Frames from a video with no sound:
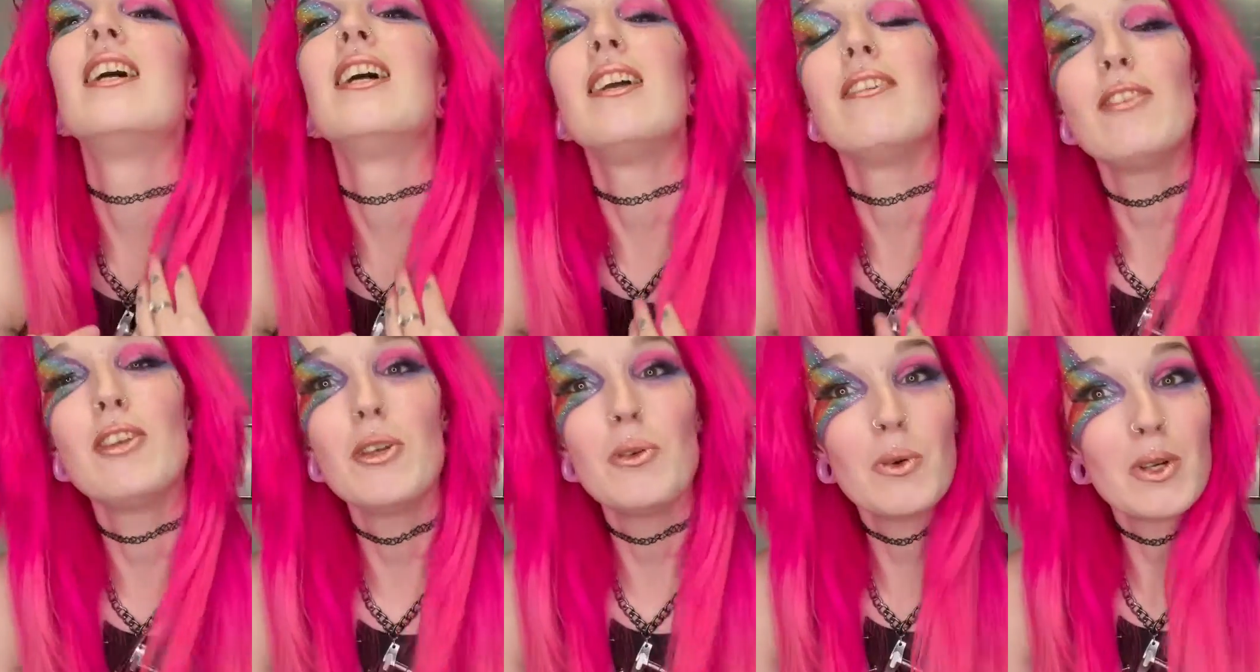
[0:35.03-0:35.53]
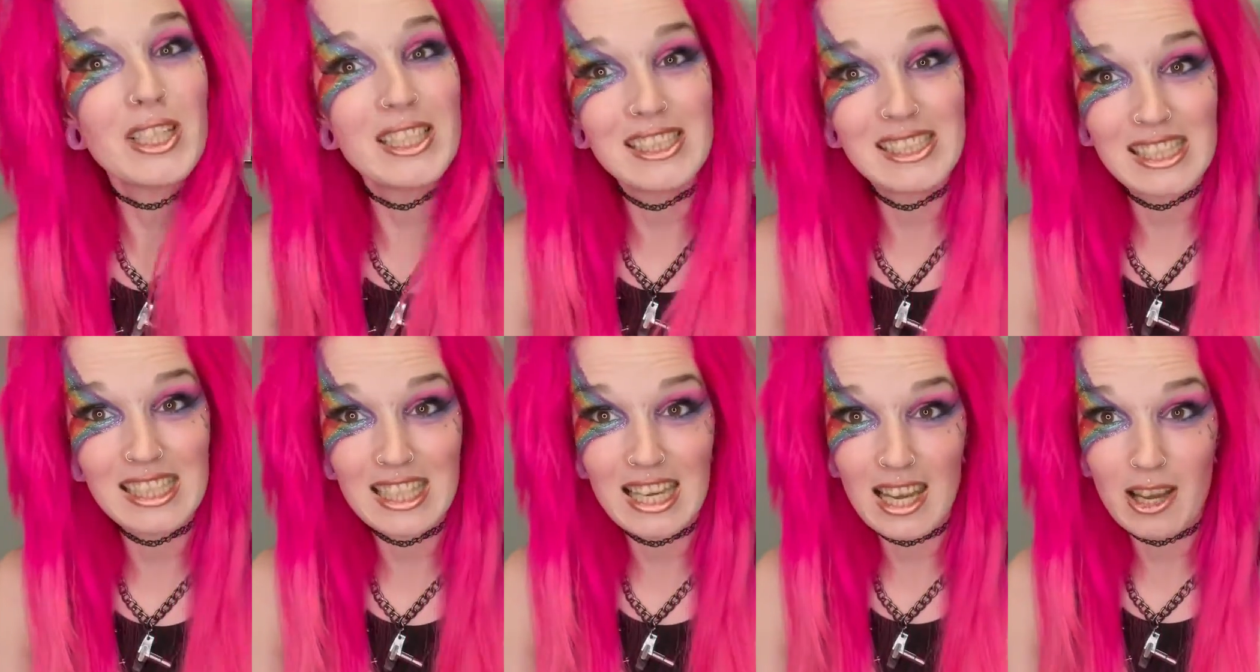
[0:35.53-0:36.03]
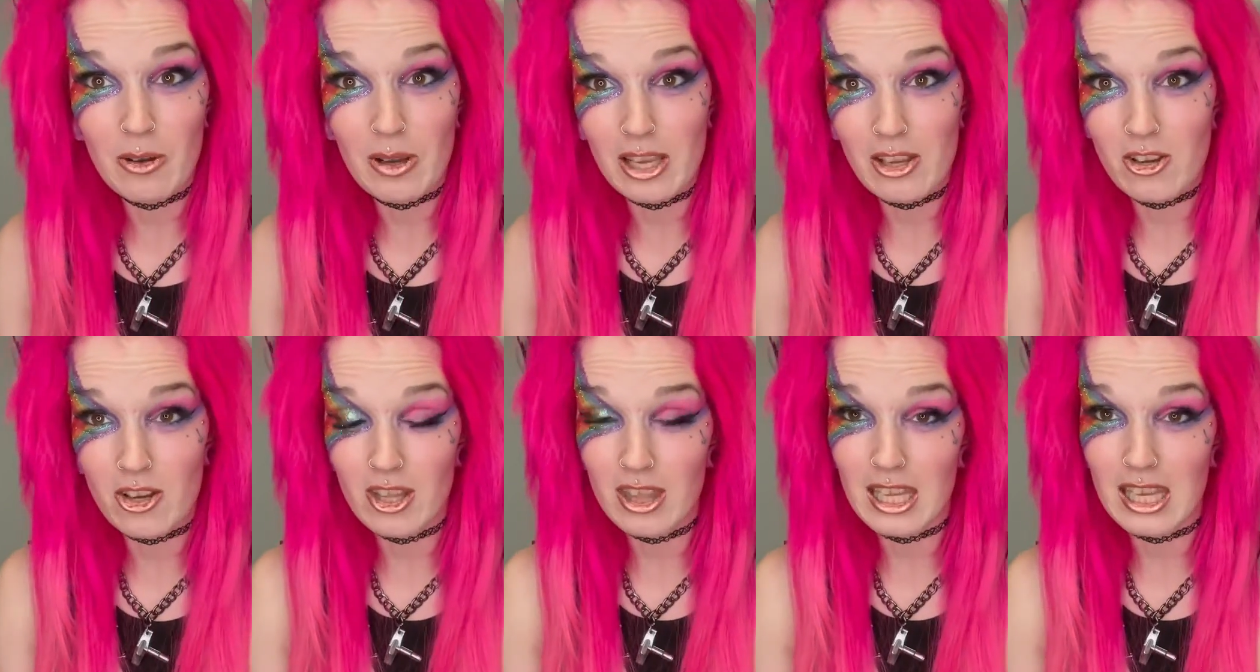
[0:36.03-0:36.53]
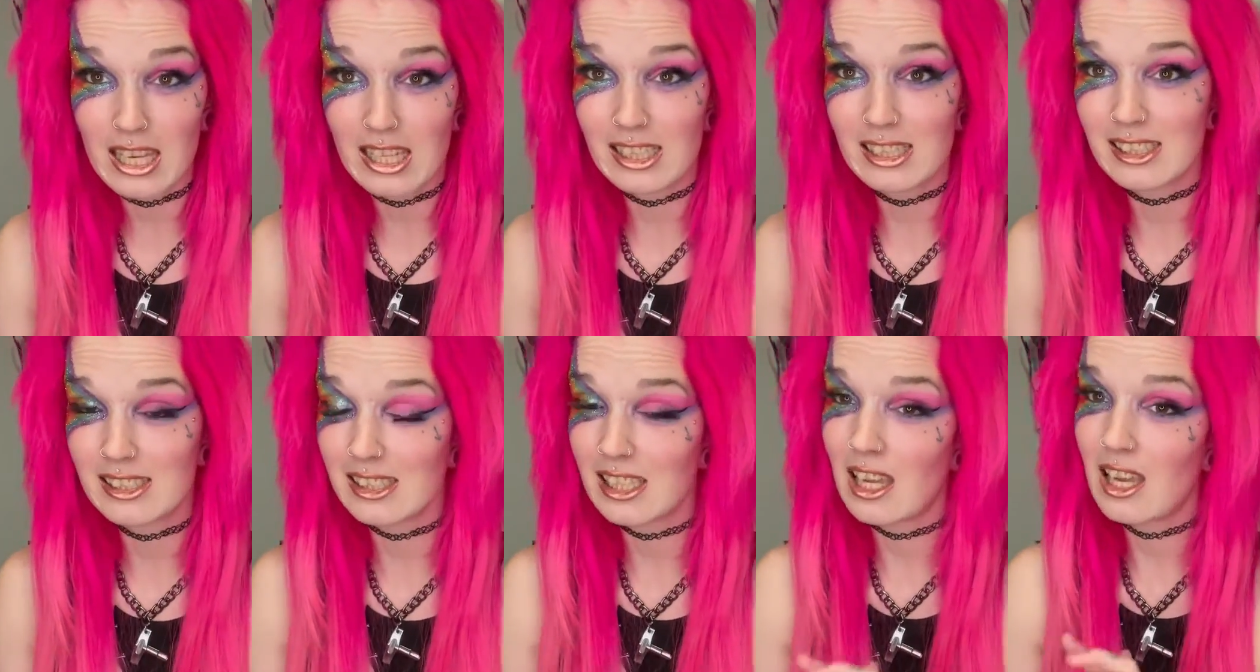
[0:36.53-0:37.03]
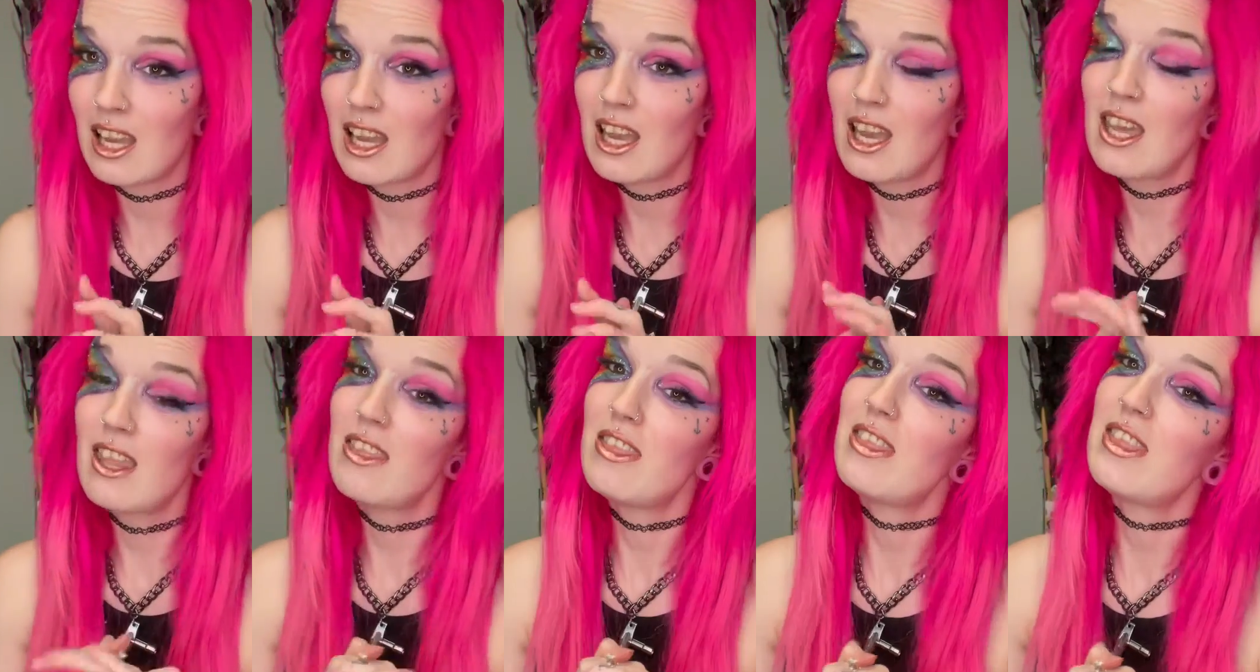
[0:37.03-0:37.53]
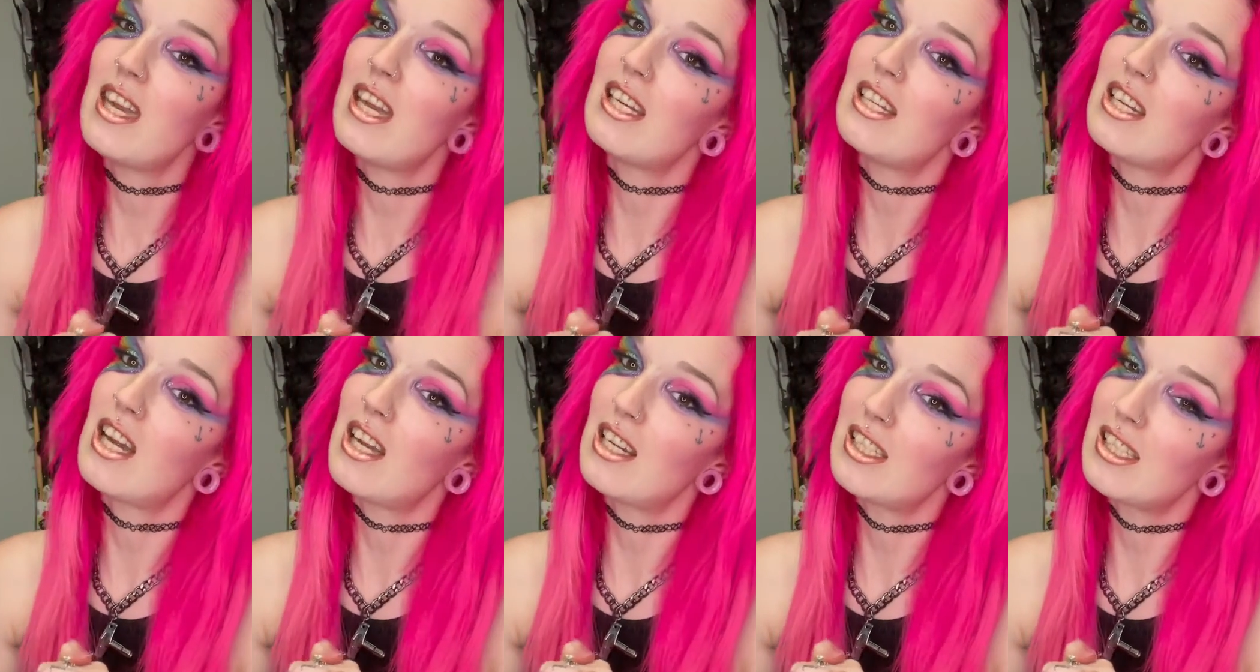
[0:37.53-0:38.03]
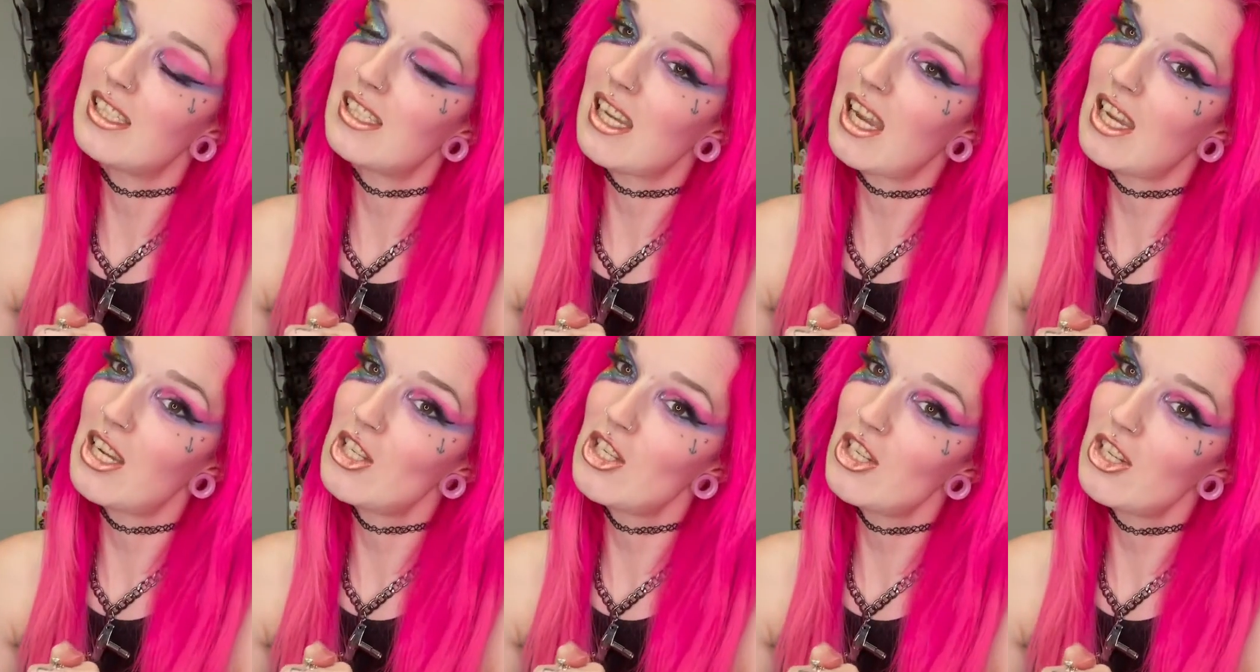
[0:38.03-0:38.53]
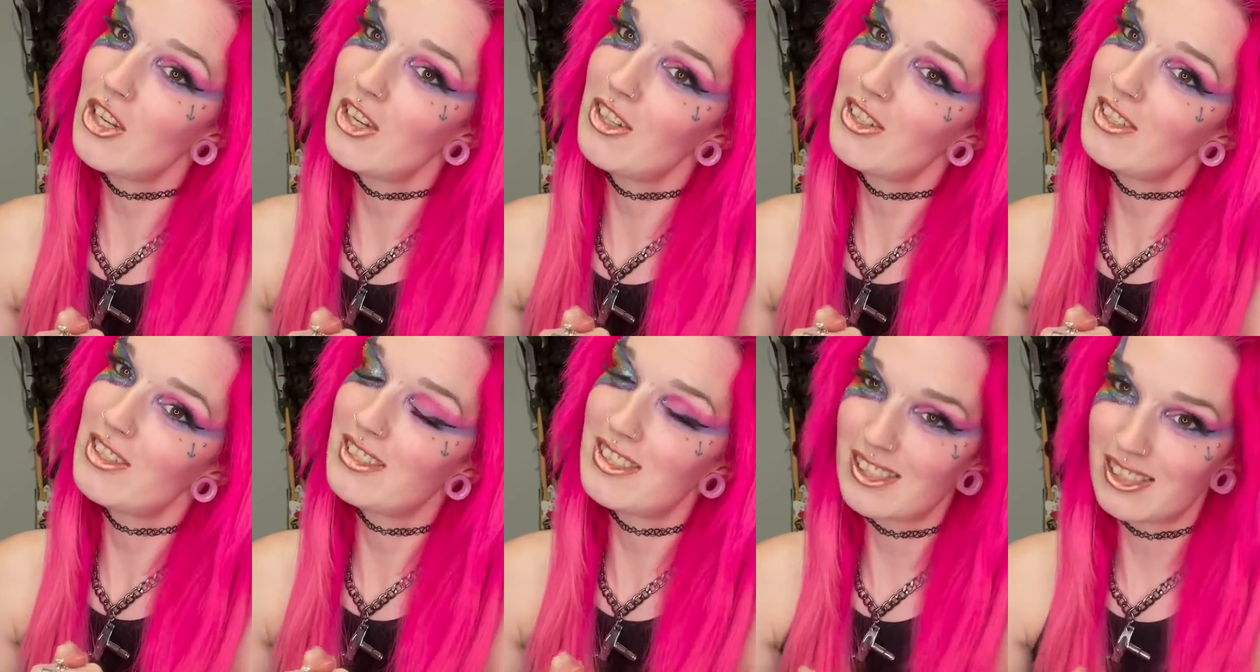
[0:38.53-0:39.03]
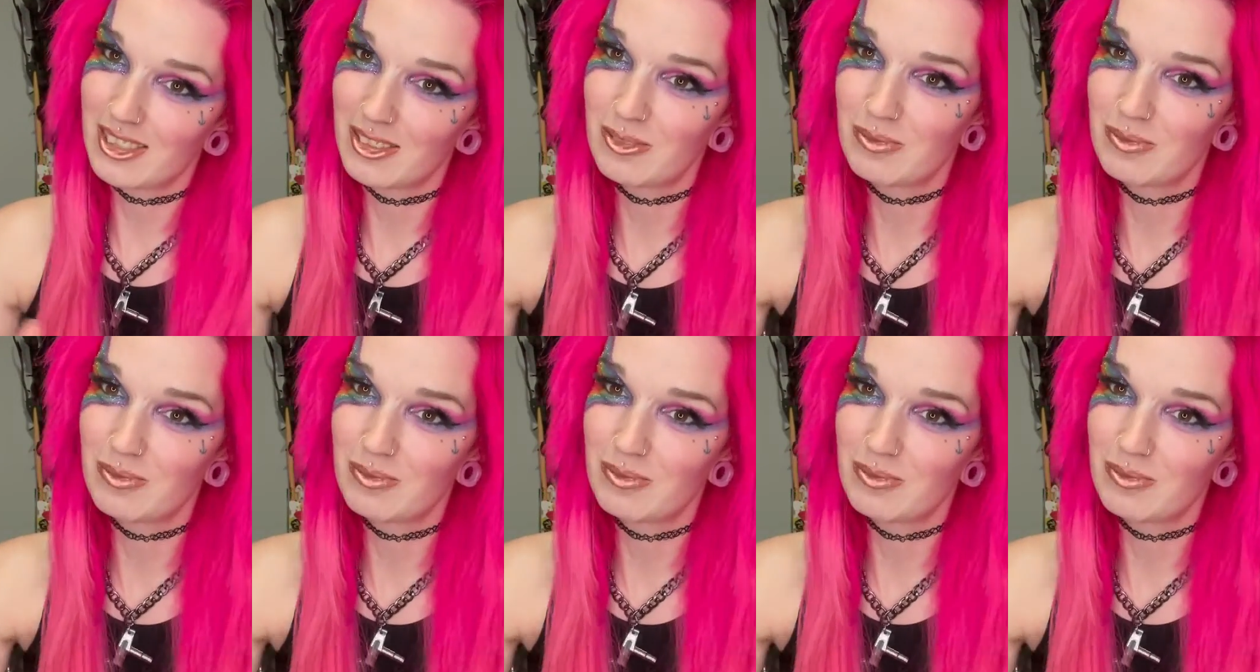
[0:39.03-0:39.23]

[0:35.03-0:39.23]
If you want to see how I got this, then stay tuned.